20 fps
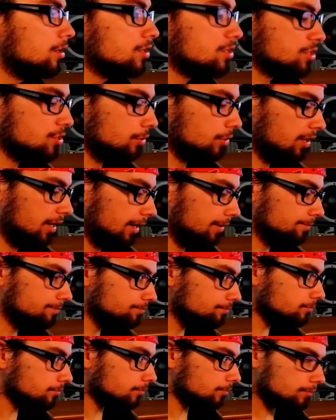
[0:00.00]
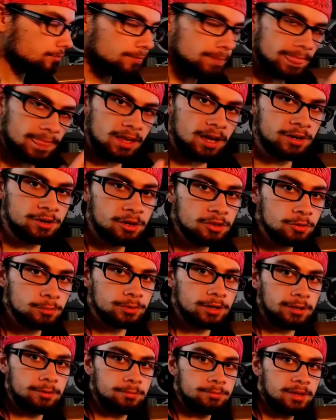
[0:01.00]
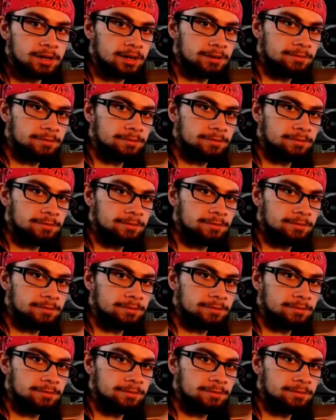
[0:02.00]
So, okay, another problem that